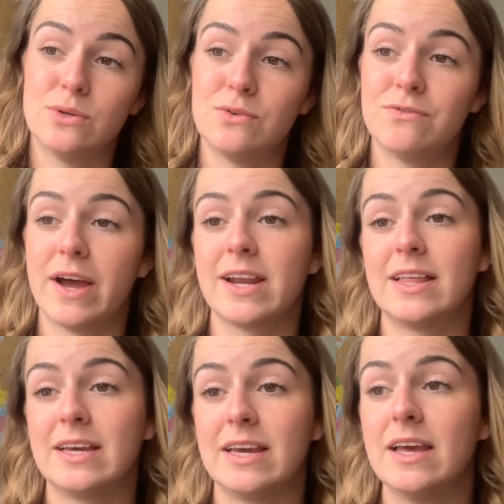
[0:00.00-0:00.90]
to
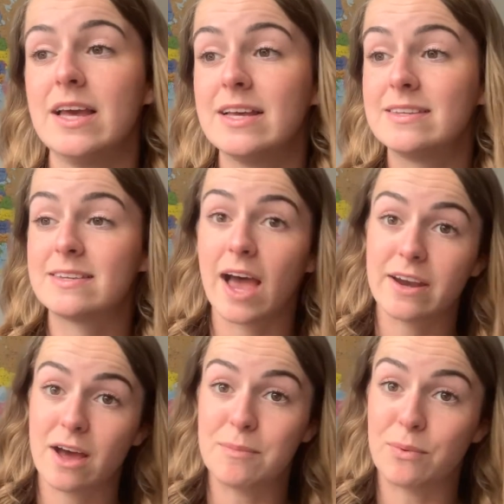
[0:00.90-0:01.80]
finally sign
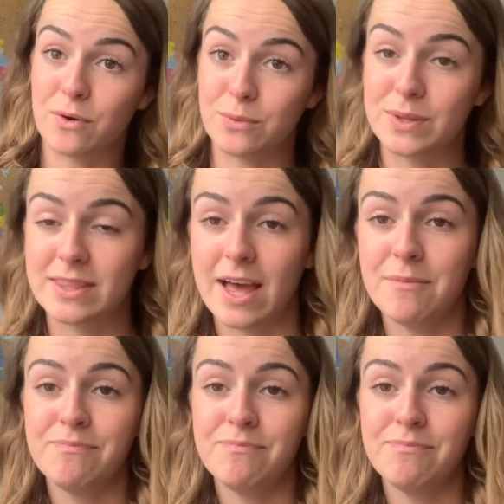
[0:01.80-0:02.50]
on board with them.